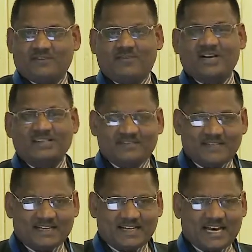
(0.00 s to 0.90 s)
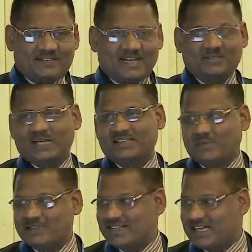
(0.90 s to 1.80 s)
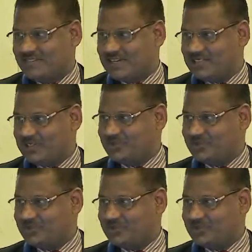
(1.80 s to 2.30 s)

what is the weekly average, what is the monthly average.